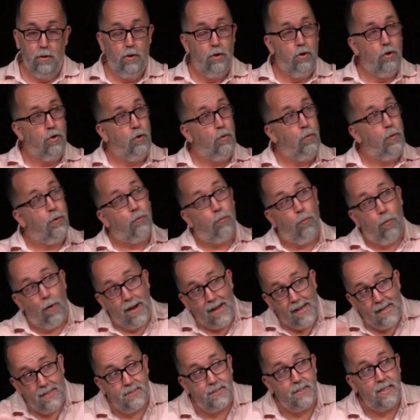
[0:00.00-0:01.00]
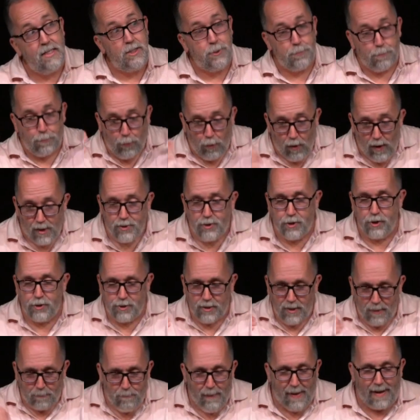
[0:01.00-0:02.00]
who would raise these precious
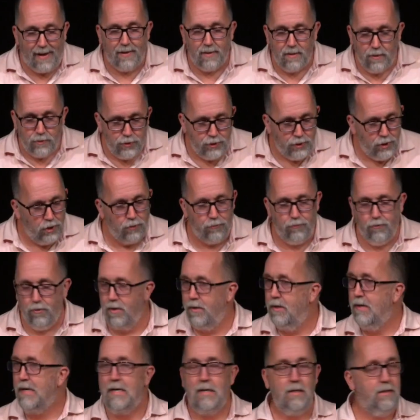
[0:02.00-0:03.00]
abandoned children